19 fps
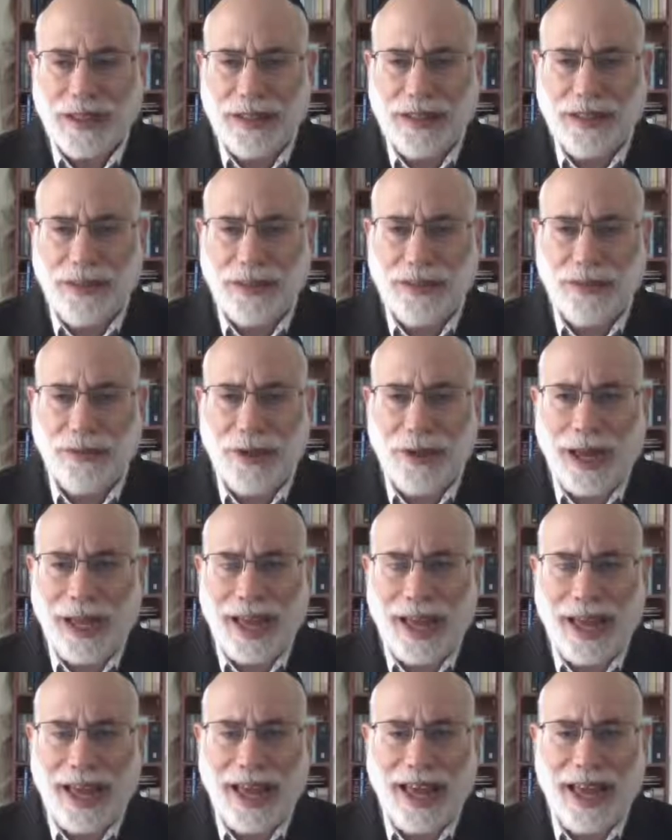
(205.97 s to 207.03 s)
you
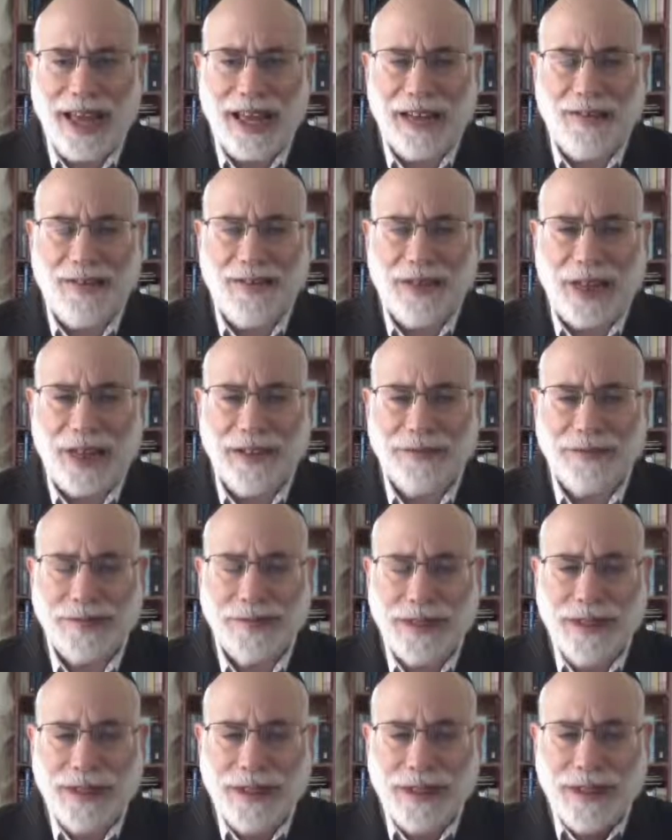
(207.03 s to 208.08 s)
have uh,
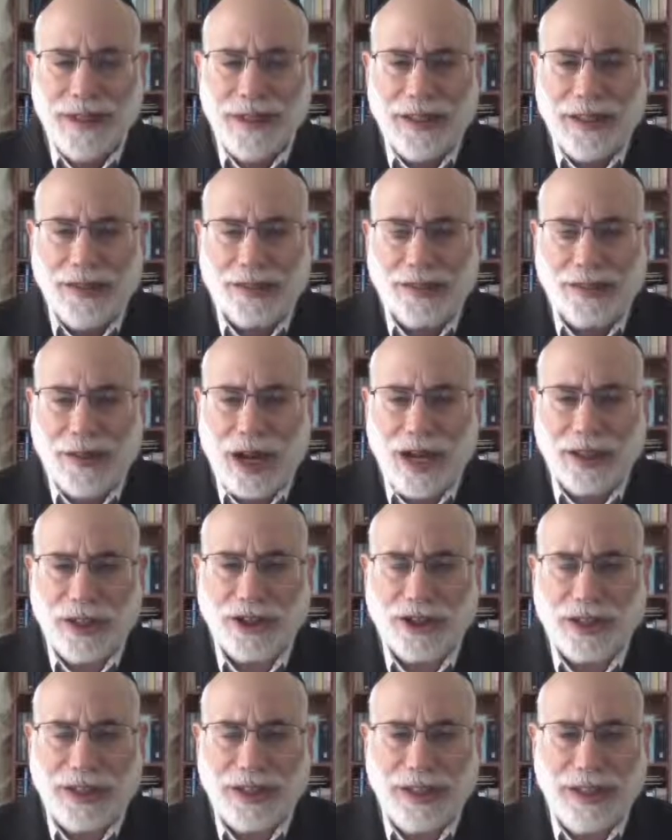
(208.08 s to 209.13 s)

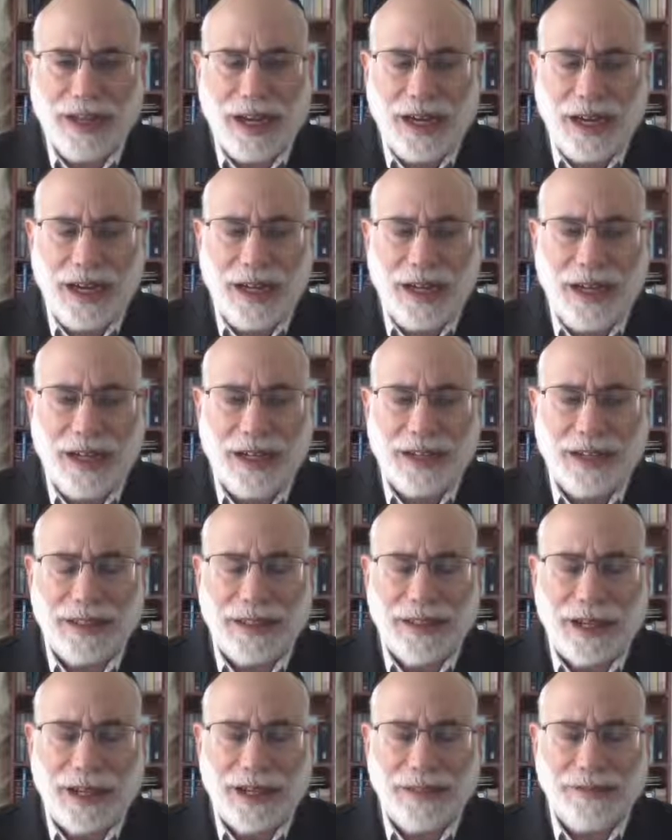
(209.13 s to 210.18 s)
Rashi
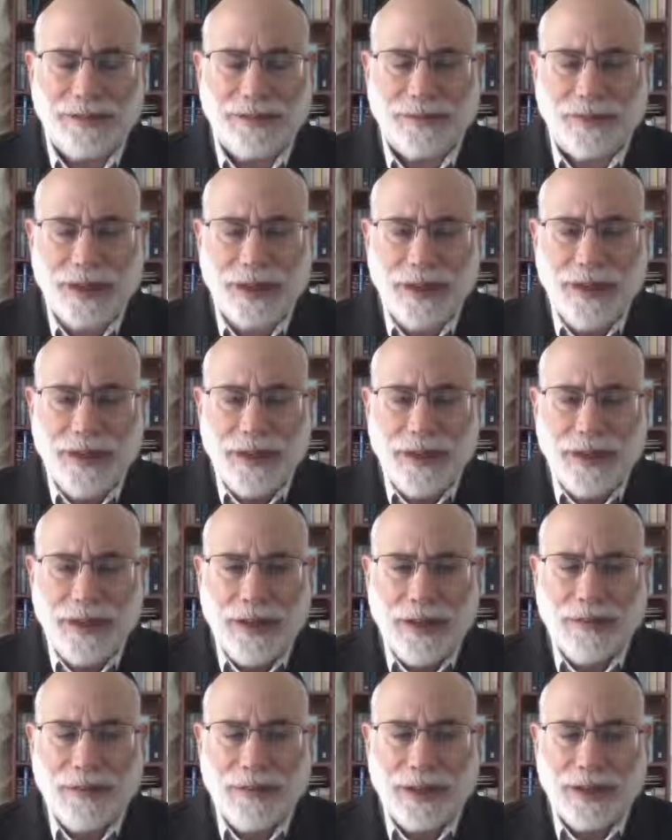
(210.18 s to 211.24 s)
on um,
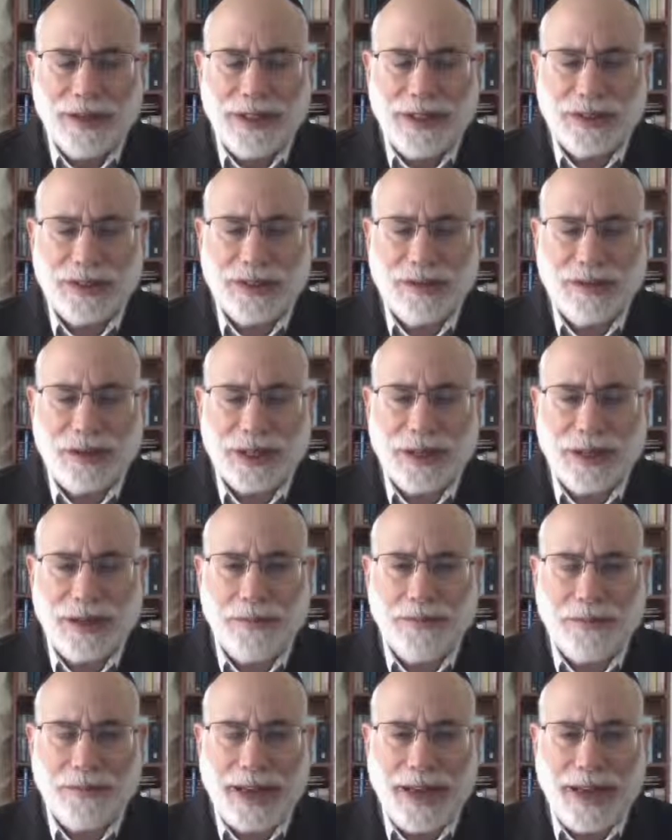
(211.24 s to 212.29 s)
where he's talking
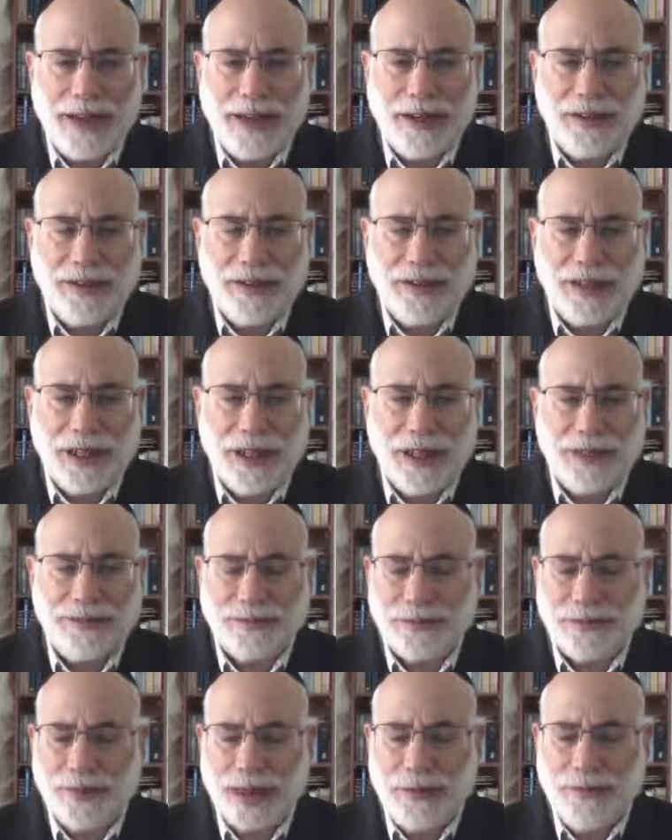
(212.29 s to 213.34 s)
about
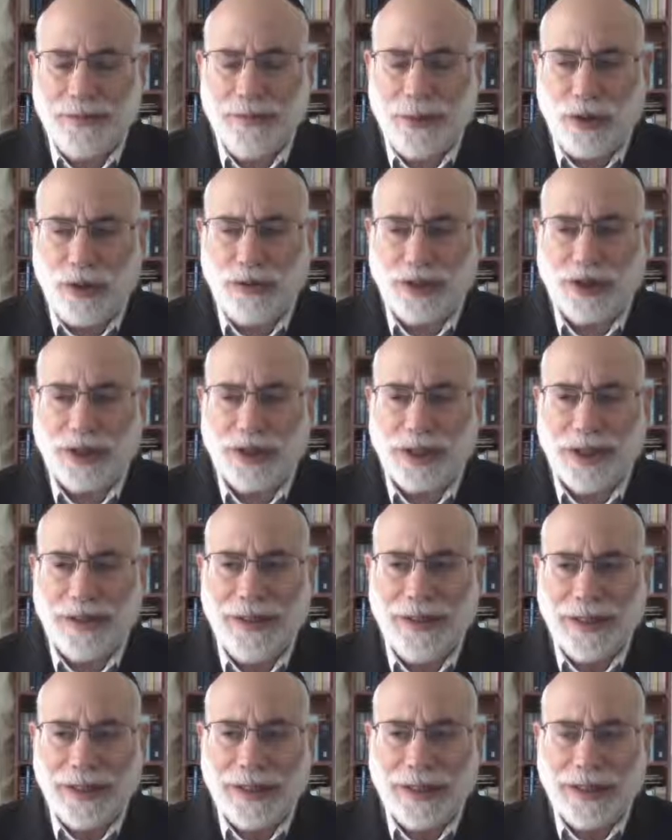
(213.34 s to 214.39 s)
um,
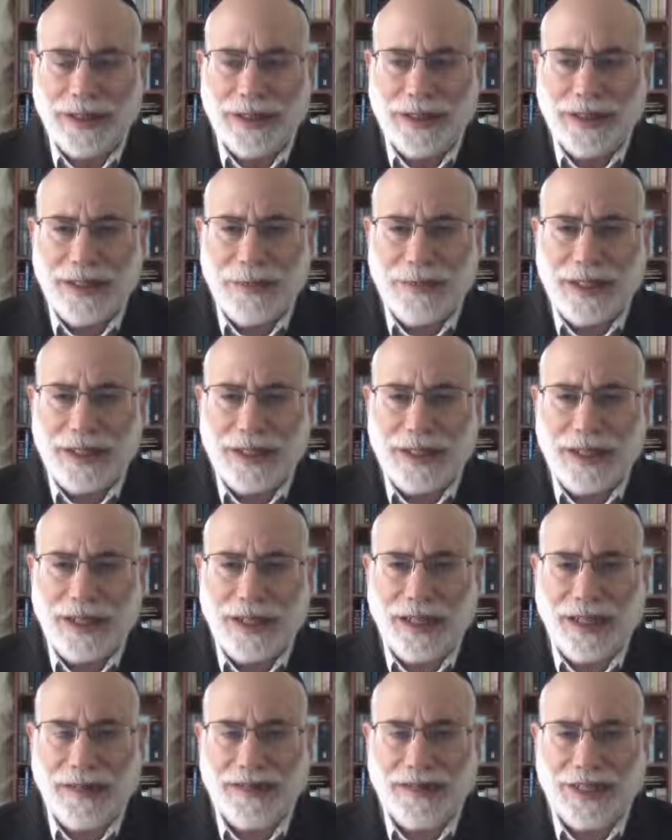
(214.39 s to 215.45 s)
Moshe in the
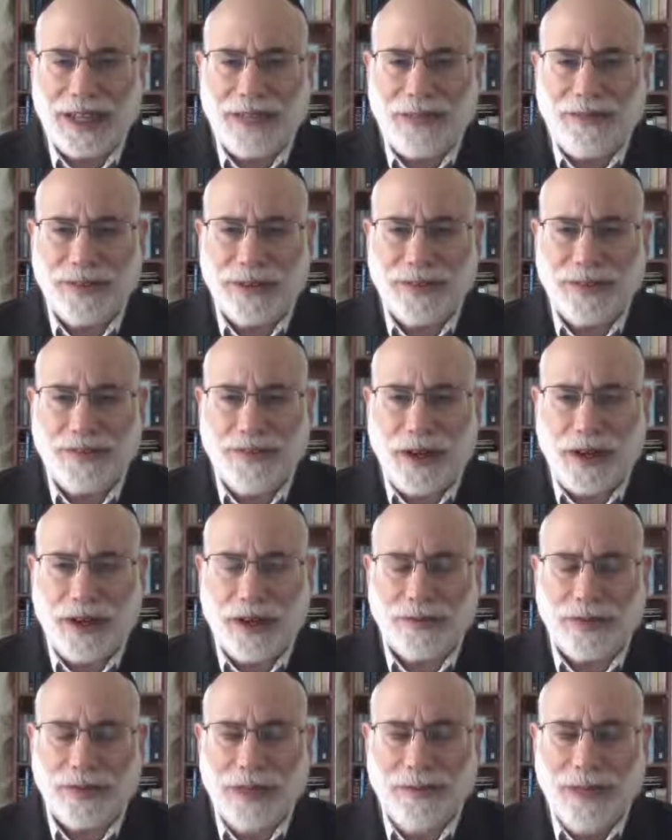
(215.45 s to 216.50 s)
beginning of Sefer
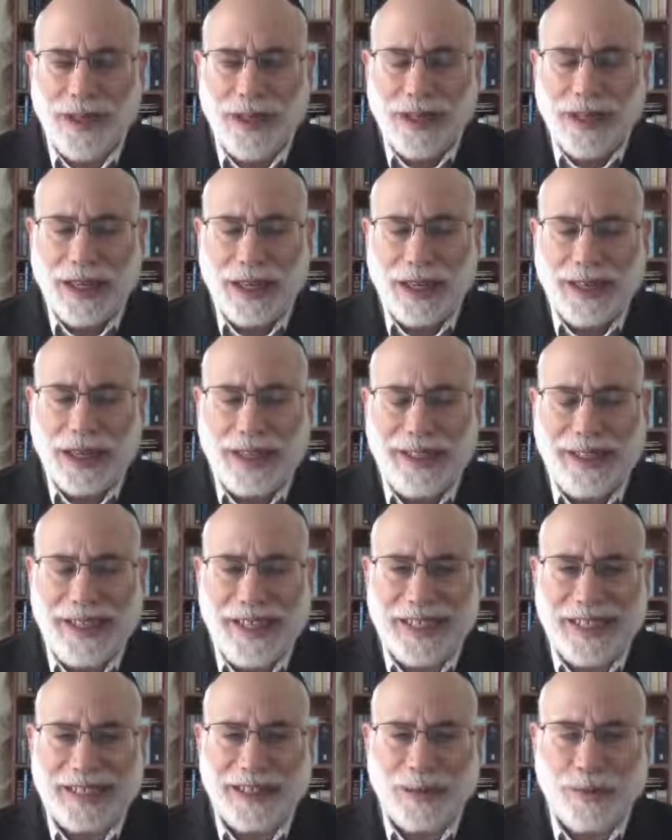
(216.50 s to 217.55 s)
Devarim that he
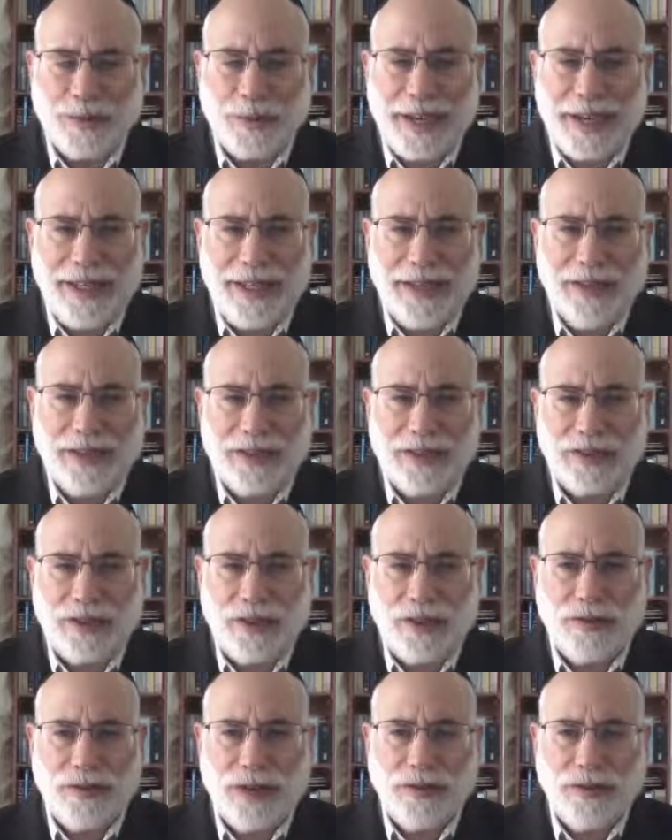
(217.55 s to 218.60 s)
explained the
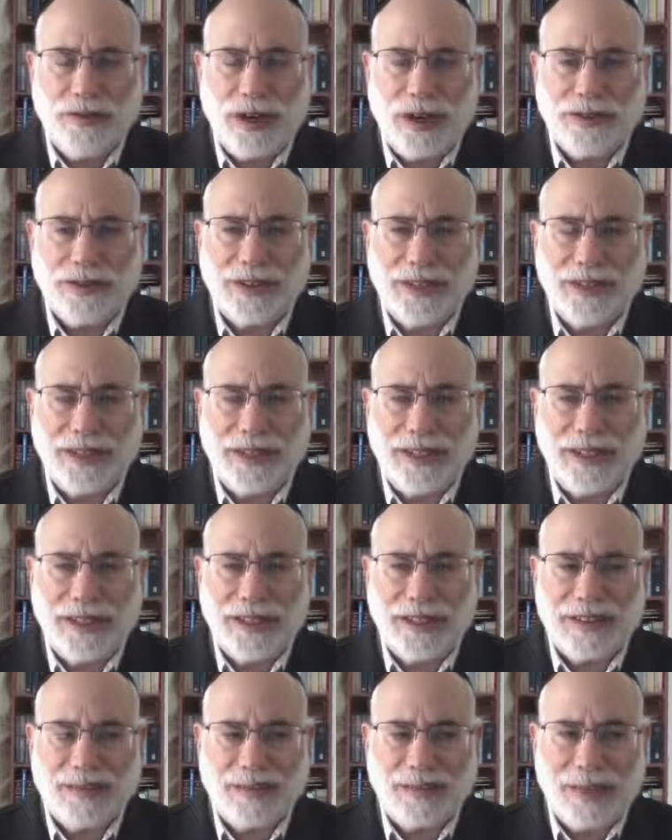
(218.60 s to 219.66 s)
Torah, and Rashi said he
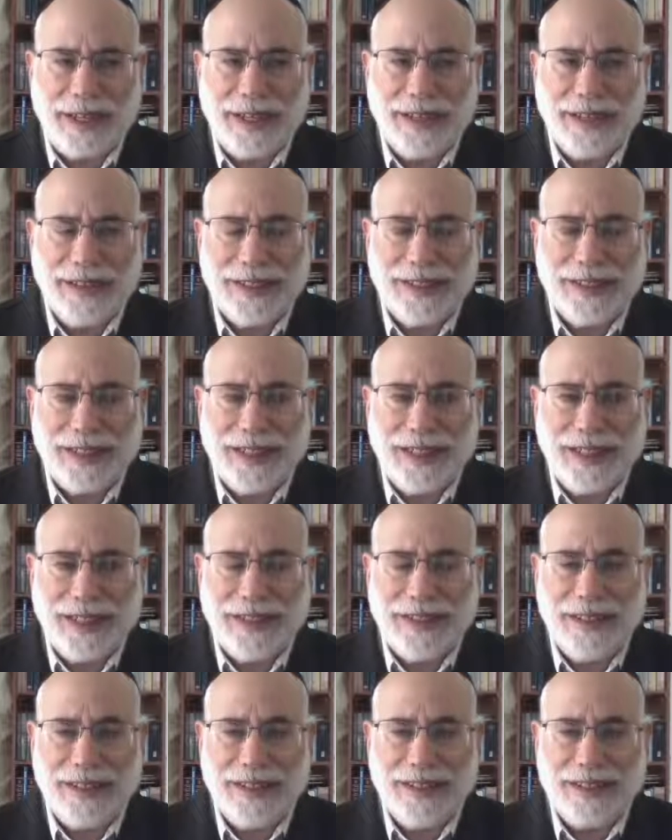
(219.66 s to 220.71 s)
explained it
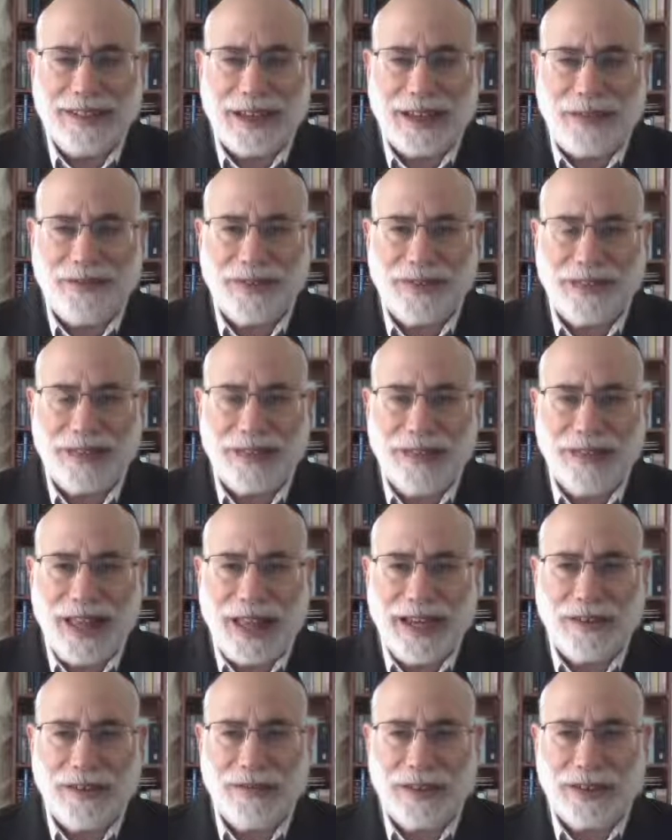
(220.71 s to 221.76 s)
in 70
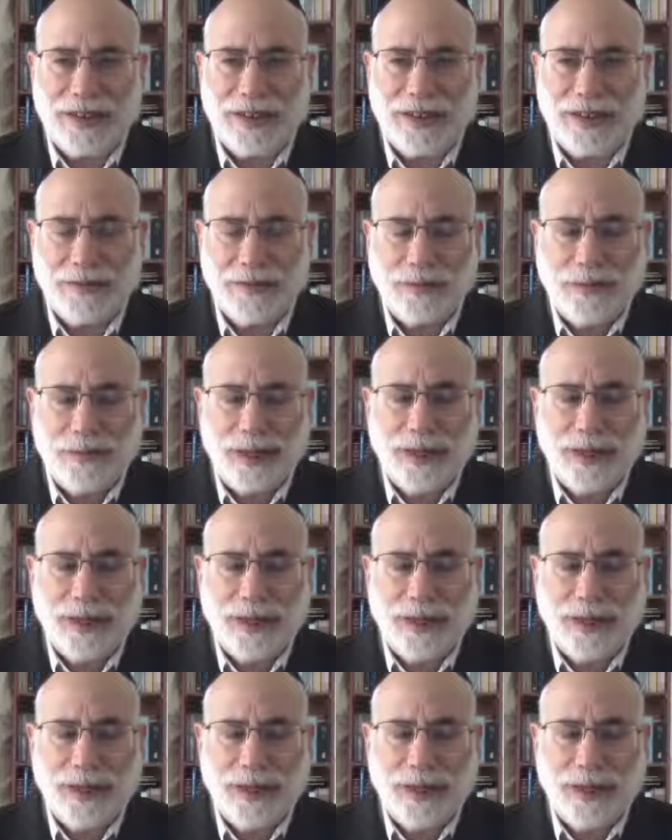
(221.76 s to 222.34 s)
languages.